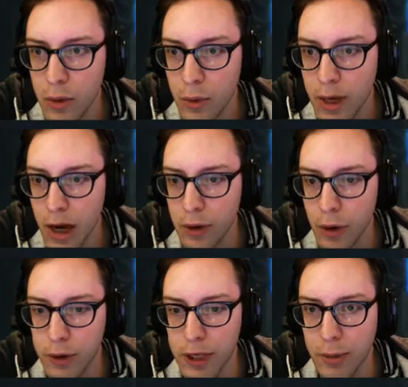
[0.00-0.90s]
We got
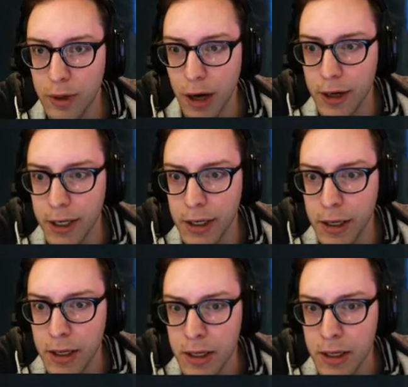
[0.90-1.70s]
Growth Chamber Guardian.